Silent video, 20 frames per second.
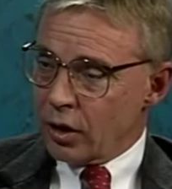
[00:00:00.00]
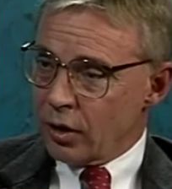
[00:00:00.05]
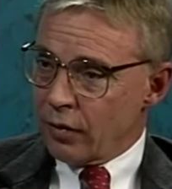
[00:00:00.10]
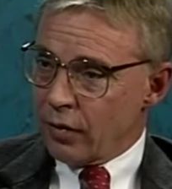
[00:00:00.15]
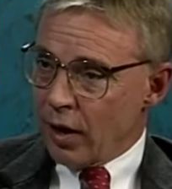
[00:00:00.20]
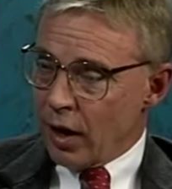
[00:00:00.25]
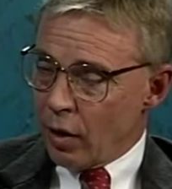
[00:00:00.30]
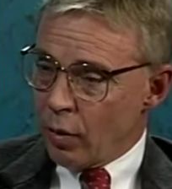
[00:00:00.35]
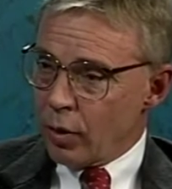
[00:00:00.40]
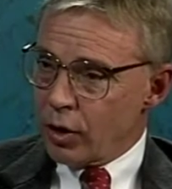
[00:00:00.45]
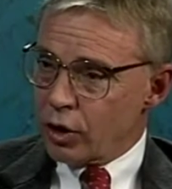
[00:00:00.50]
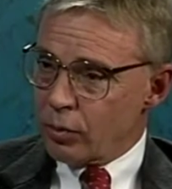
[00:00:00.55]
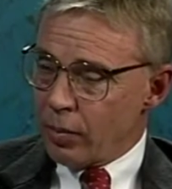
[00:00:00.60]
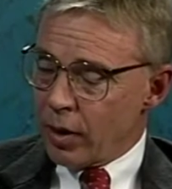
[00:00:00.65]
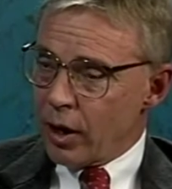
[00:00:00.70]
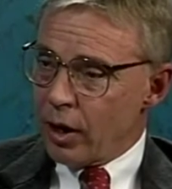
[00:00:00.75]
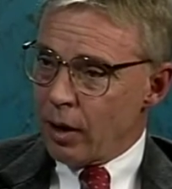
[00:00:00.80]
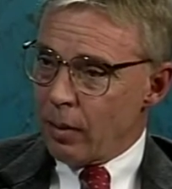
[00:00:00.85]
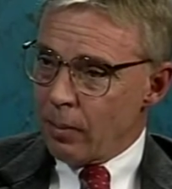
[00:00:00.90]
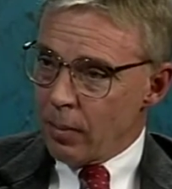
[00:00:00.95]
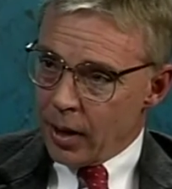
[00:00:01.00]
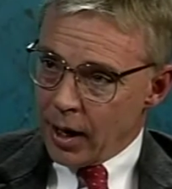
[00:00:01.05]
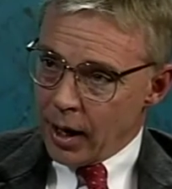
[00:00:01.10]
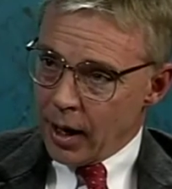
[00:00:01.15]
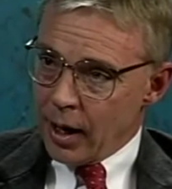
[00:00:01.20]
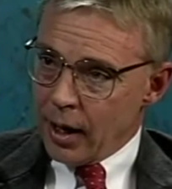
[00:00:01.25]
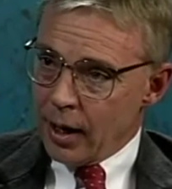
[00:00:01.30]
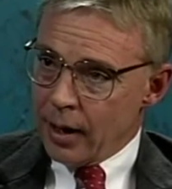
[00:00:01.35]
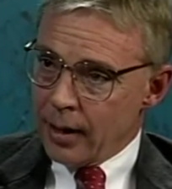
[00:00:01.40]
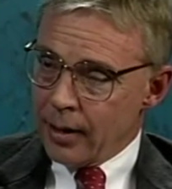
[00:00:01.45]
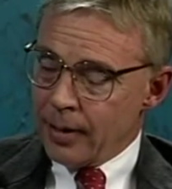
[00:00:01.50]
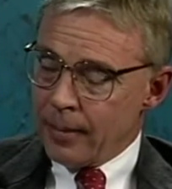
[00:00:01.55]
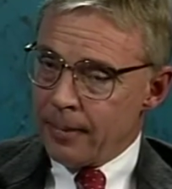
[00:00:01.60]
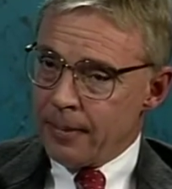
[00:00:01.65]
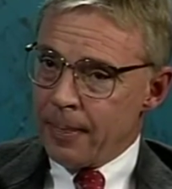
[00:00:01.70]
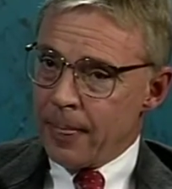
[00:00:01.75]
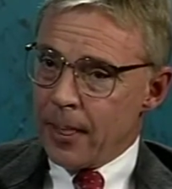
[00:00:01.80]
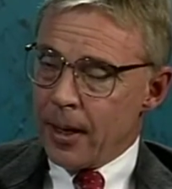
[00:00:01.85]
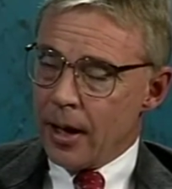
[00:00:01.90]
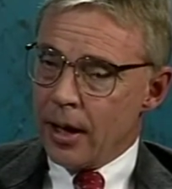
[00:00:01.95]
of how we spend our money,
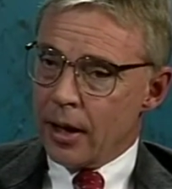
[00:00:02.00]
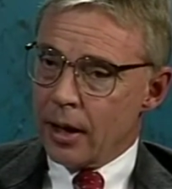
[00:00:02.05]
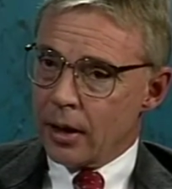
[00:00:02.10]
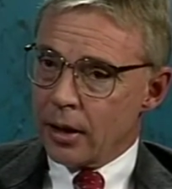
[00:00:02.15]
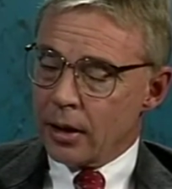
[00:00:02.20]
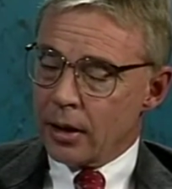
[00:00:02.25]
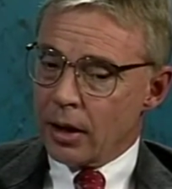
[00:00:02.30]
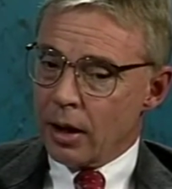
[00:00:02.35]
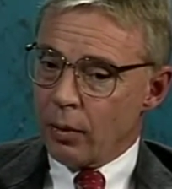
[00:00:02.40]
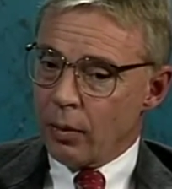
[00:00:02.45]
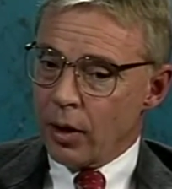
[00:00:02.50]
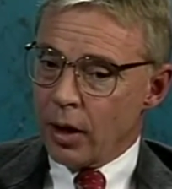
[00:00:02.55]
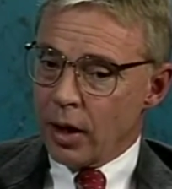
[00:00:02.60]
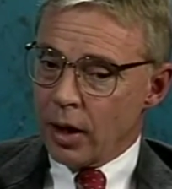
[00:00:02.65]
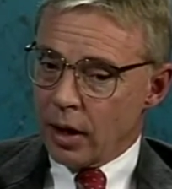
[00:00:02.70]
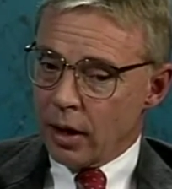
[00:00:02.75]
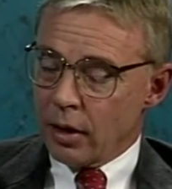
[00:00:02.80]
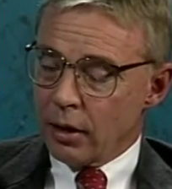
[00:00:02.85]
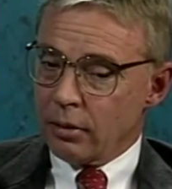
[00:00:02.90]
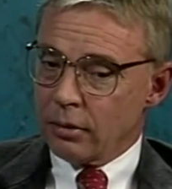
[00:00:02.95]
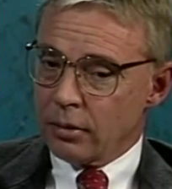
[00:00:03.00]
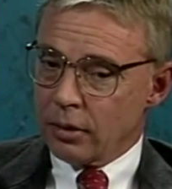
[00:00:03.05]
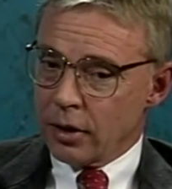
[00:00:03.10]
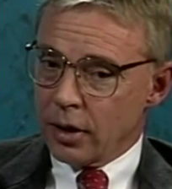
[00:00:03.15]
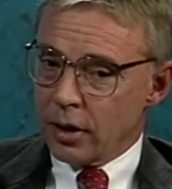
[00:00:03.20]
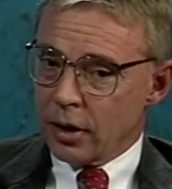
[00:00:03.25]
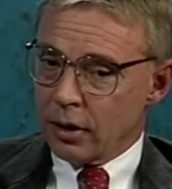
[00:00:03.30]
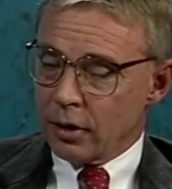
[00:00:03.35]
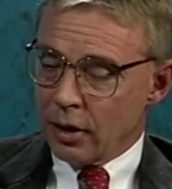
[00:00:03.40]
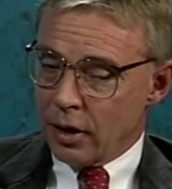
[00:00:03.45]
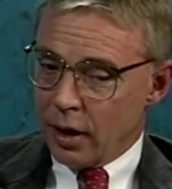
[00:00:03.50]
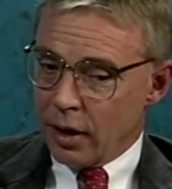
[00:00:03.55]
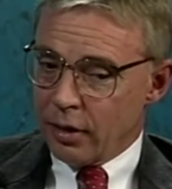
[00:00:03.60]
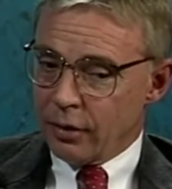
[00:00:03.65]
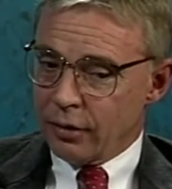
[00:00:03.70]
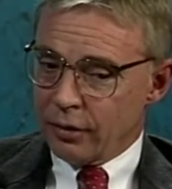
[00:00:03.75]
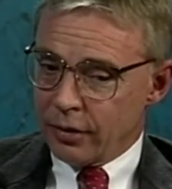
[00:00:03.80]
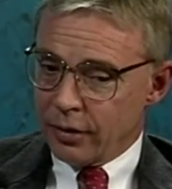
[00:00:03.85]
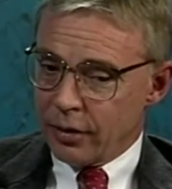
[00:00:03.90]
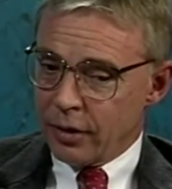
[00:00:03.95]
and uh, we get a we get a lot
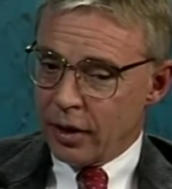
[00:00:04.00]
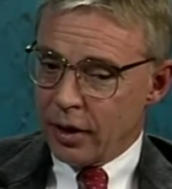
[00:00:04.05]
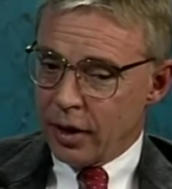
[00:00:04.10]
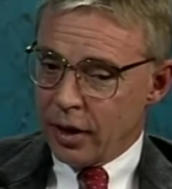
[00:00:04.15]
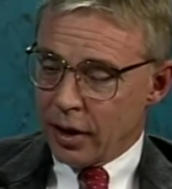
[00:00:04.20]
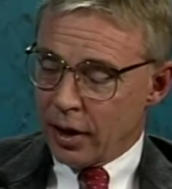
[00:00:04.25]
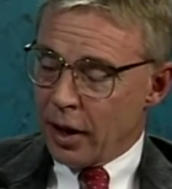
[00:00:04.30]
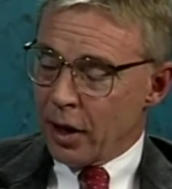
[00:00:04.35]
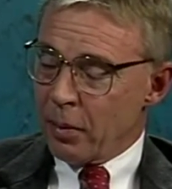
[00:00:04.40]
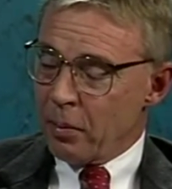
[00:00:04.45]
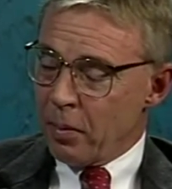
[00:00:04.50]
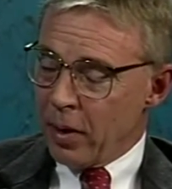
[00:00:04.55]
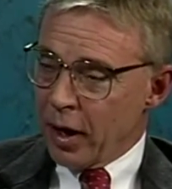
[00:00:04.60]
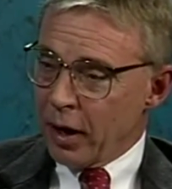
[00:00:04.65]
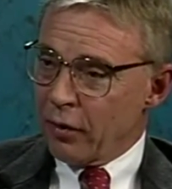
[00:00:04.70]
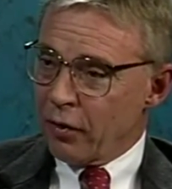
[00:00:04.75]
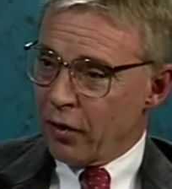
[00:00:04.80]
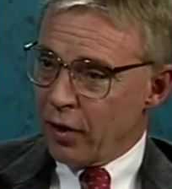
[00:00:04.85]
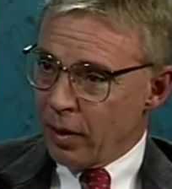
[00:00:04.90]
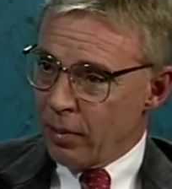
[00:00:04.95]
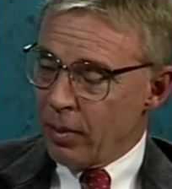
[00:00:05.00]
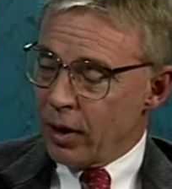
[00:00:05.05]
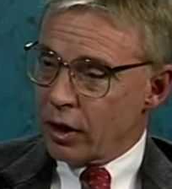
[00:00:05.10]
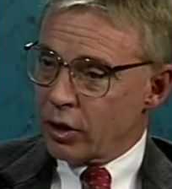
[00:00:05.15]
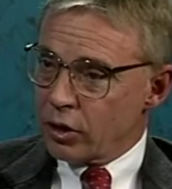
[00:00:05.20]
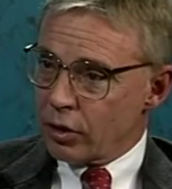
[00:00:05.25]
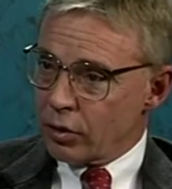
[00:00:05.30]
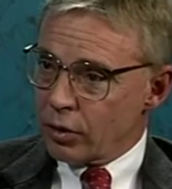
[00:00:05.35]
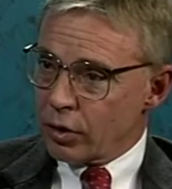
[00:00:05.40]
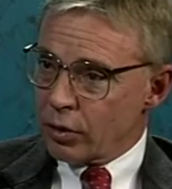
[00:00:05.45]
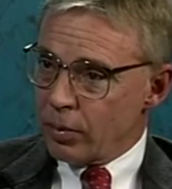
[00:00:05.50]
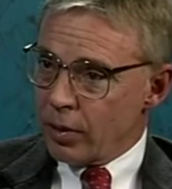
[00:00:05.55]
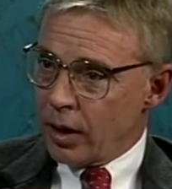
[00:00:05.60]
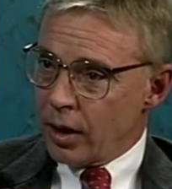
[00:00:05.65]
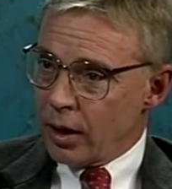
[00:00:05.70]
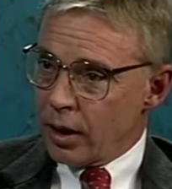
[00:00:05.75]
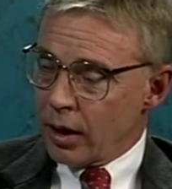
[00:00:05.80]
of lot of bang for our buck, so to speak.